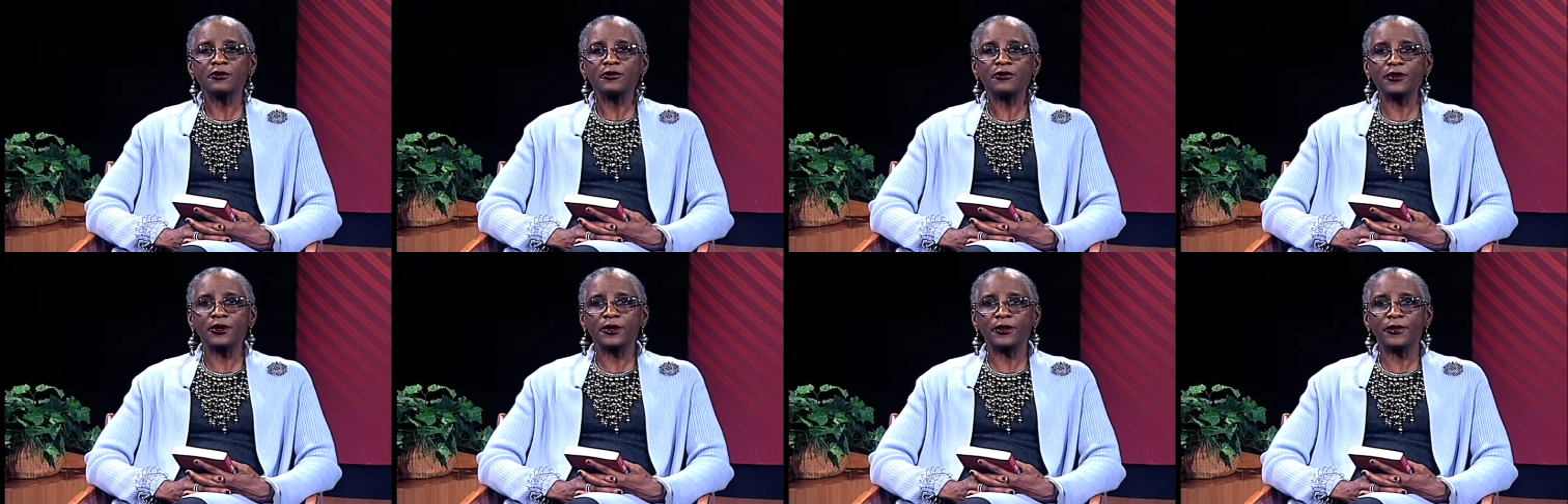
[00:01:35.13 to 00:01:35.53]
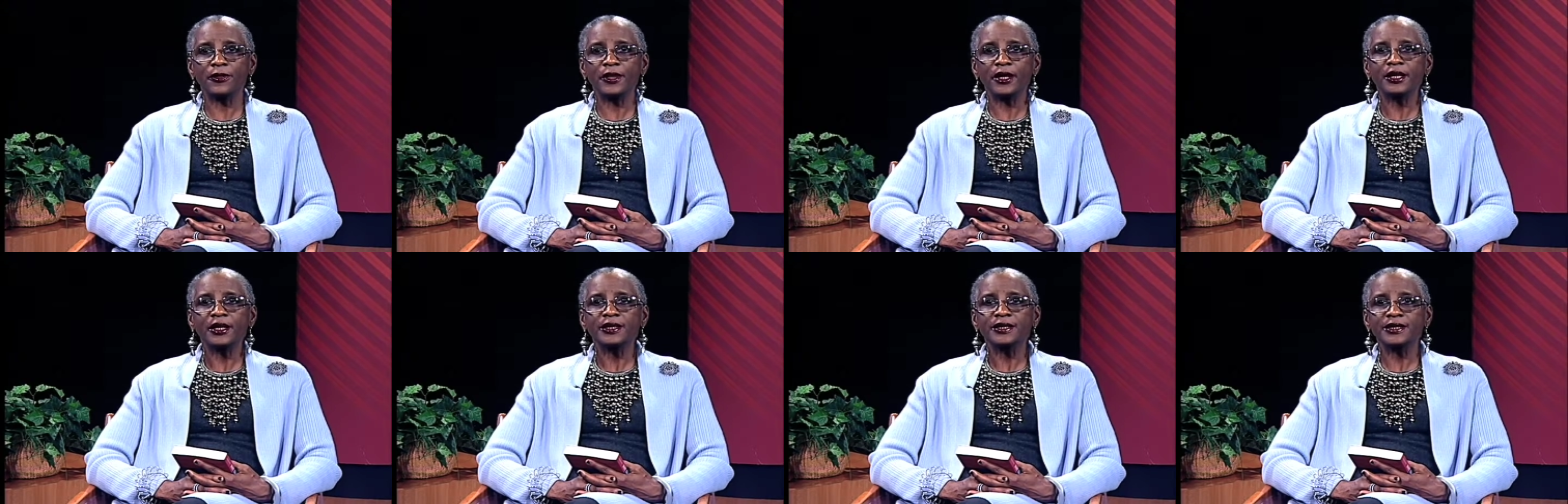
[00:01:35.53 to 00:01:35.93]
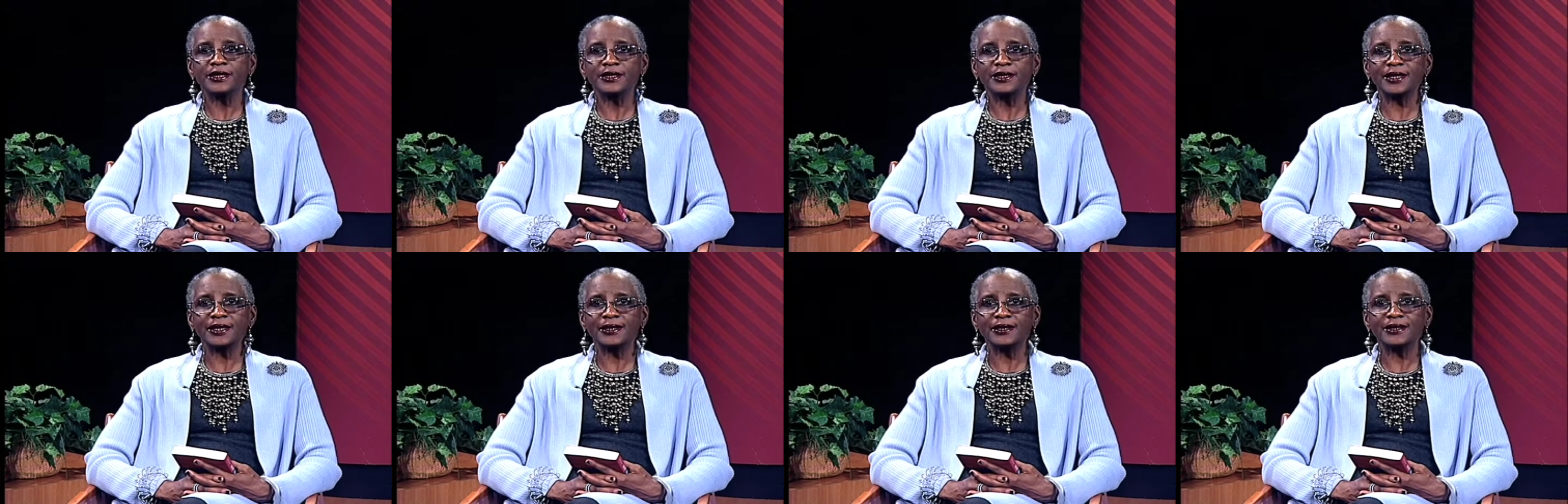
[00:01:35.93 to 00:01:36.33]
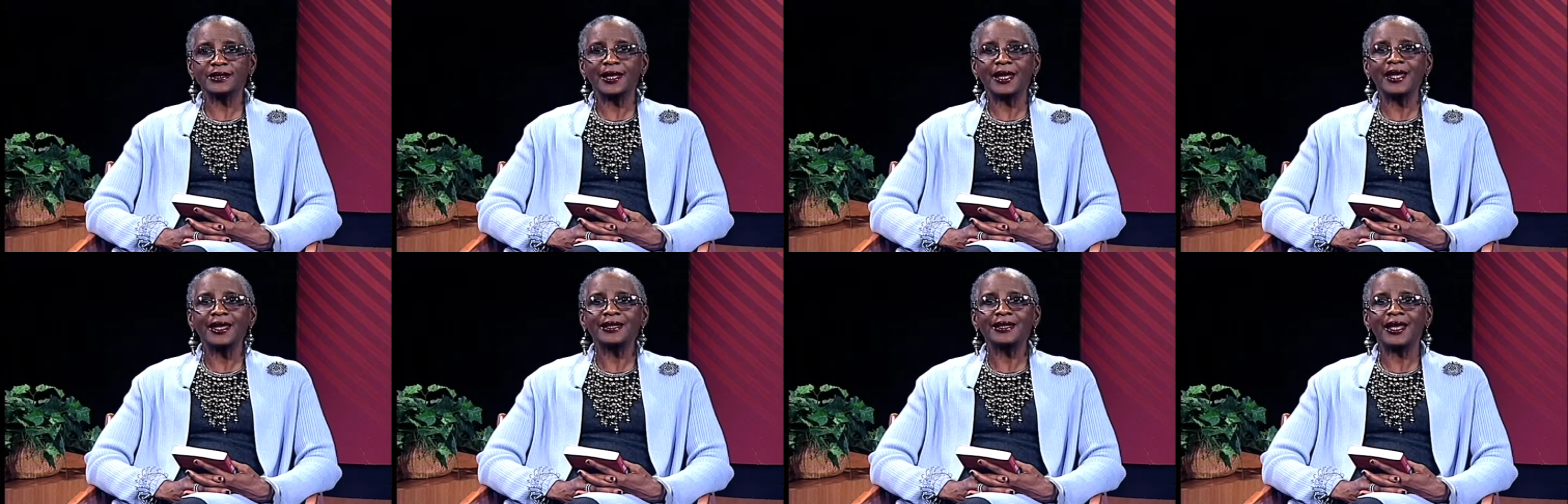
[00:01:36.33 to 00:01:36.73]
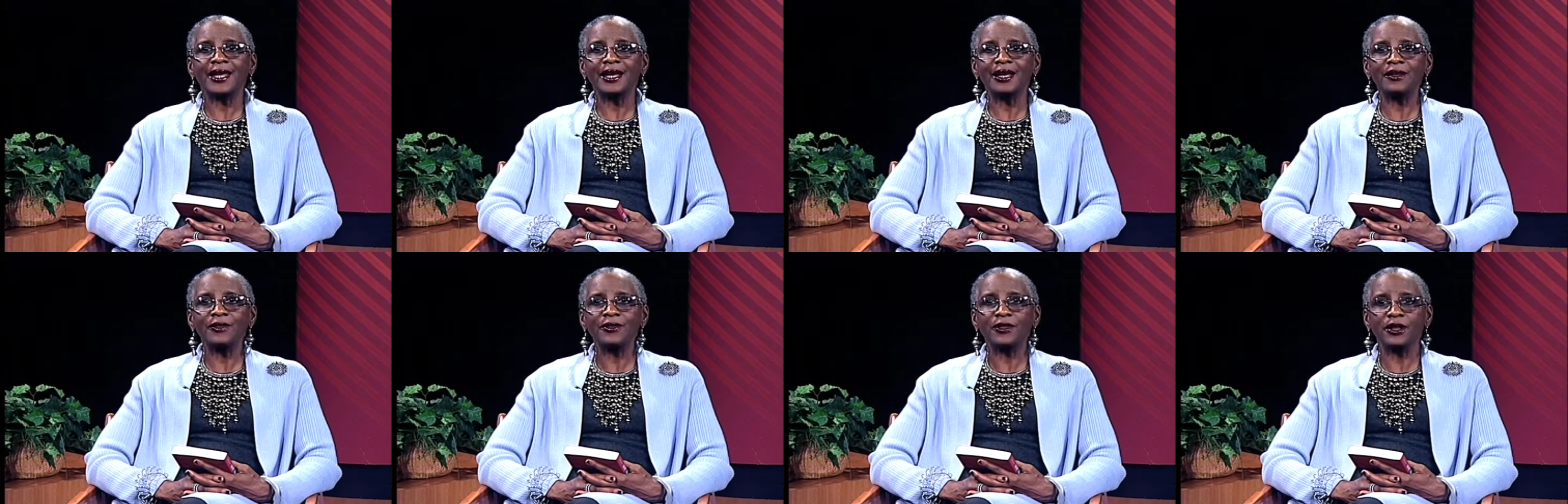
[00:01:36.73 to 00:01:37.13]
Fifth, Sixth, and
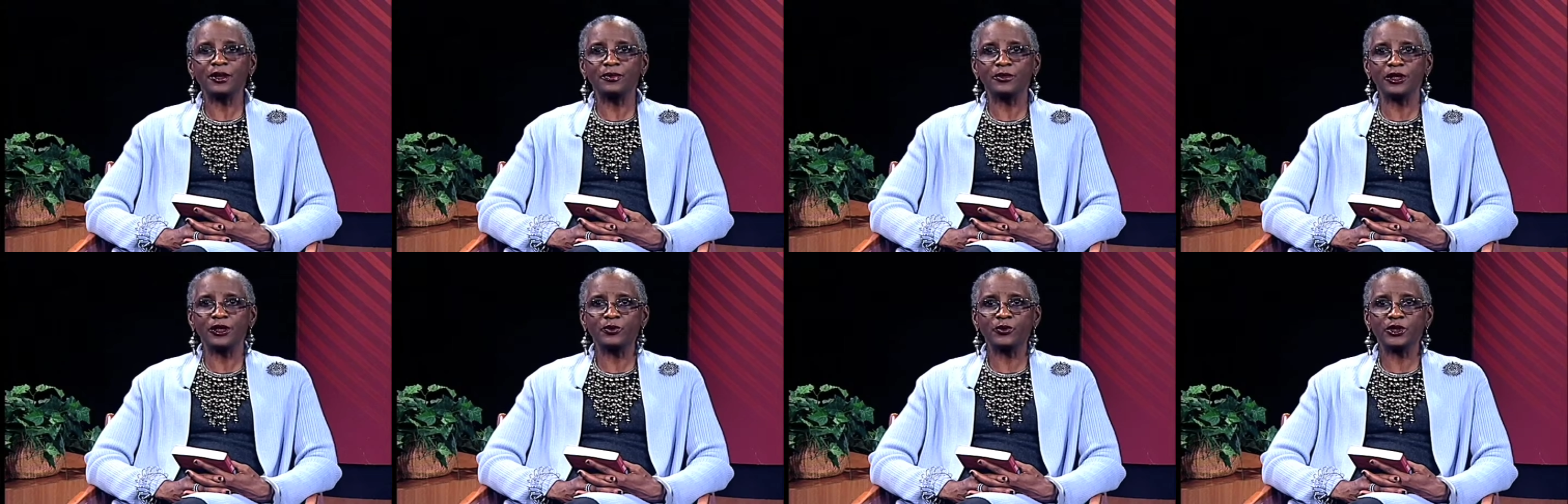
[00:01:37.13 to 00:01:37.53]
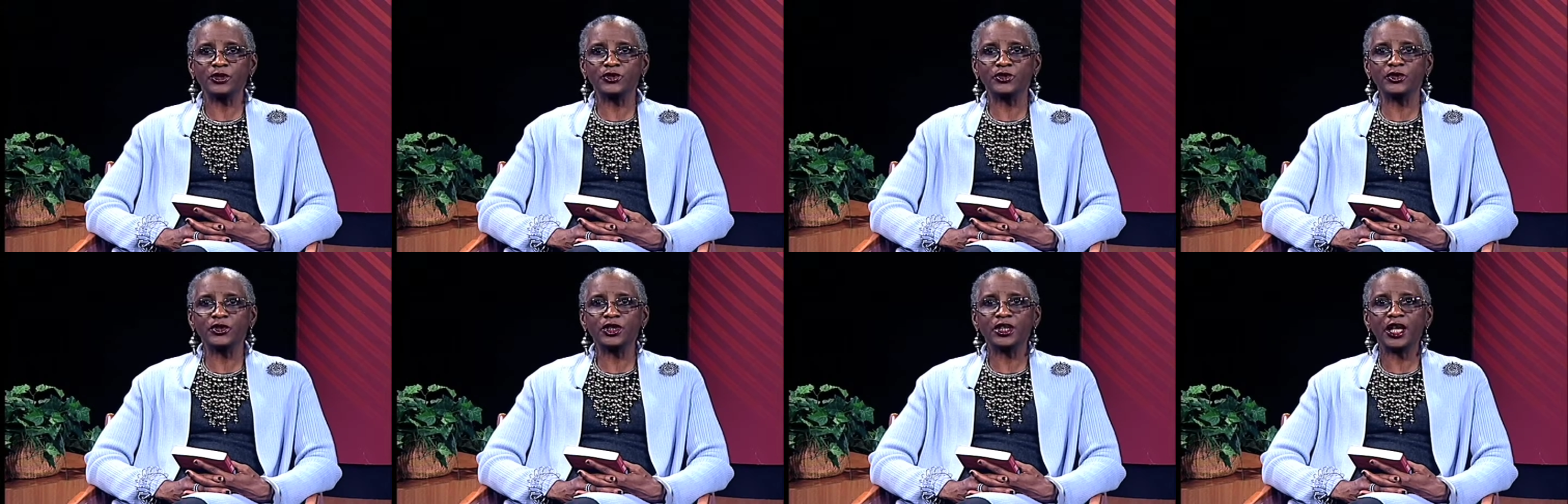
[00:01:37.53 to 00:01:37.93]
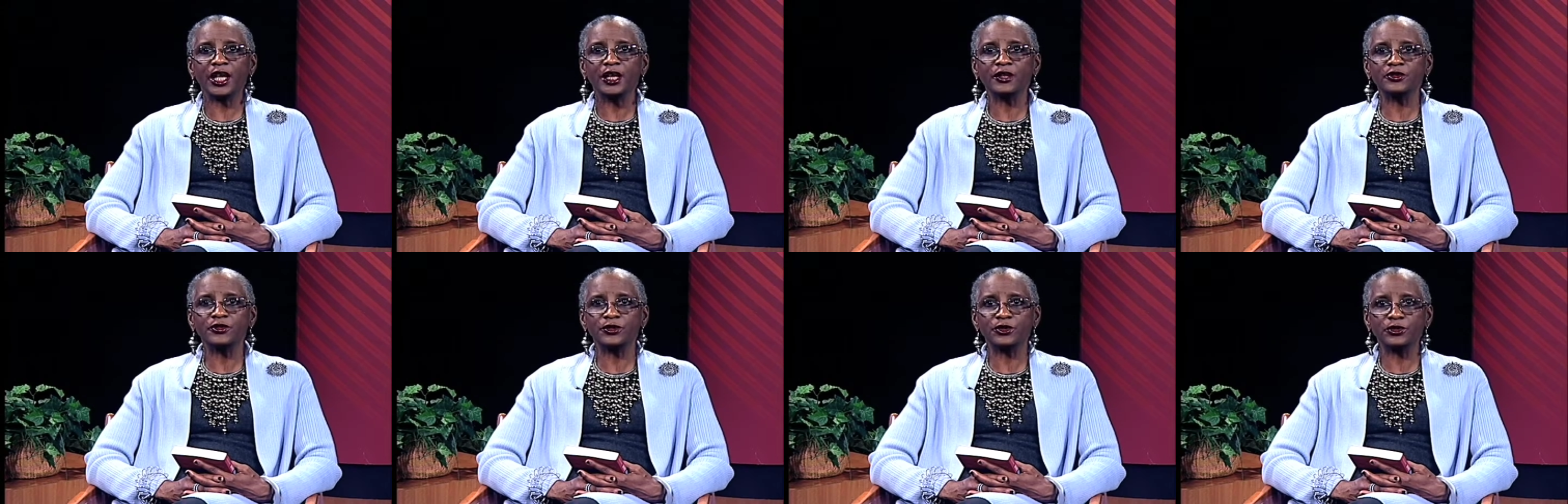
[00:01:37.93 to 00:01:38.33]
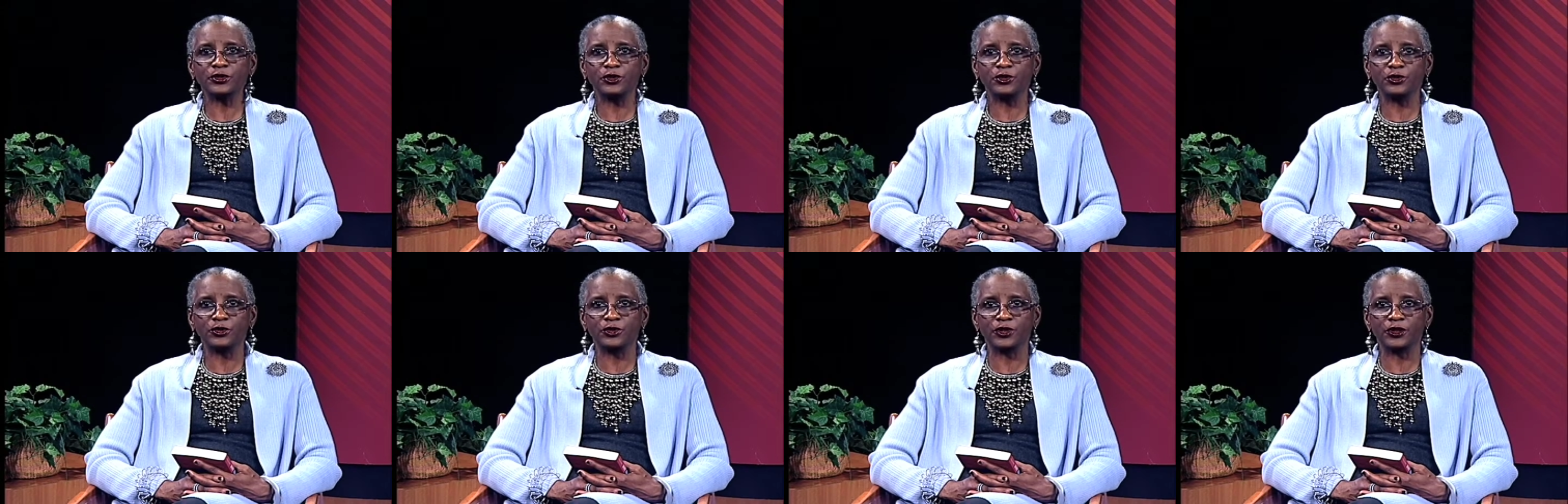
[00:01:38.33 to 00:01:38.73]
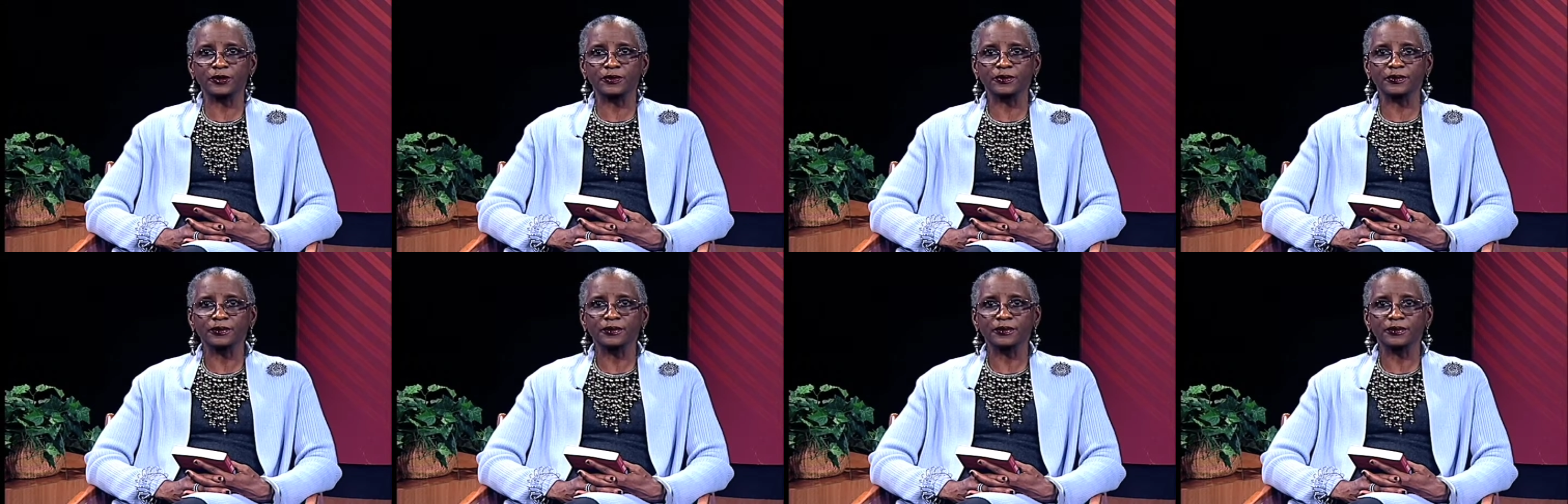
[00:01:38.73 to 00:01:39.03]
Eighth Amendments to the Constitution.